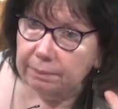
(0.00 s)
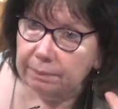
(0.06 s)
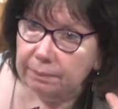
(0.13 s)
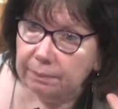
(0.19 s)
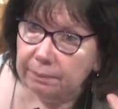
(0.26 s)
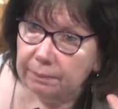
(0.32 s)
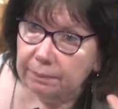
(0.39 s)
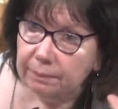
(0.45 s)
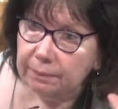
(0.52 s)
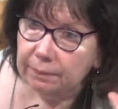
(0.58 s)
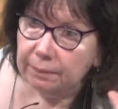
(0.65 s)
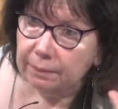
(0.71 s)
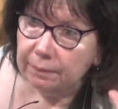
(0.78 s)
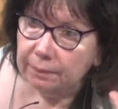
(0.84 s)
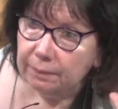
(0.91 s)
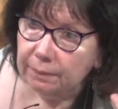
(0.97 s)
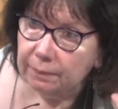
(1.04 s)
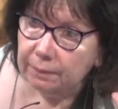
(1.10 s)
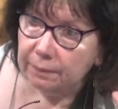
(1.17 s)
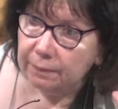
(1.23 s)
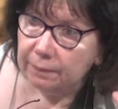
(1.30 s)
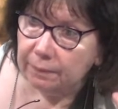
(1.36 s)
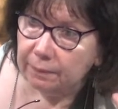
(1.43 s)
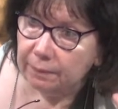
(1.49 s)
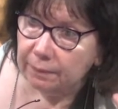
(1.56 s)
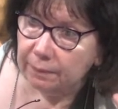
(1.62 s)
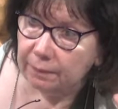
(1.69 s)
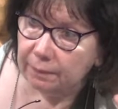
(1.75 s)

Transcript: Nobody speaks.